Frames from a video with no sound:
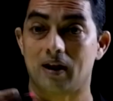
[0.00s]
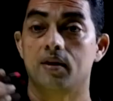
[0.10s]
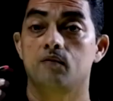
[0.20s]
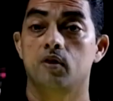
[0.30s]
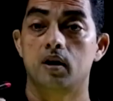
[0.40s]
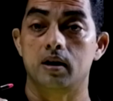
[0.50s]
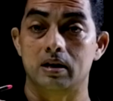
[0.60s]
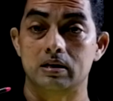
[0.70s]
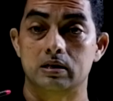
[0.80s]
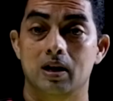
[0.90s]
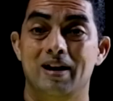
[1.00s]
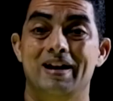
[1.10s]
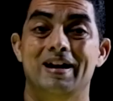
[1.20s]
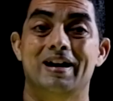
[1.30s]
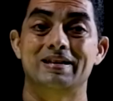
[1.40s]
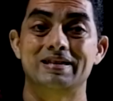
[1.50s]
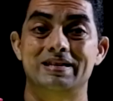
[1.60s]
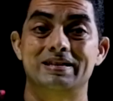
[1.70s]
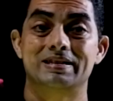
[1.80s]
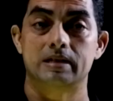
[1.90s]
and the word is
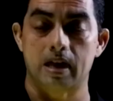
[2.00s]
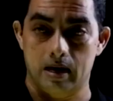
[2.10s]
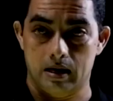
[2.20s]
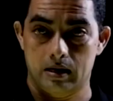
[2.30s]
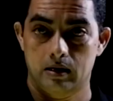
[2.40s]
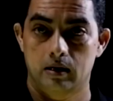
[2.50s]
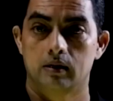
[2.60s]
consistent.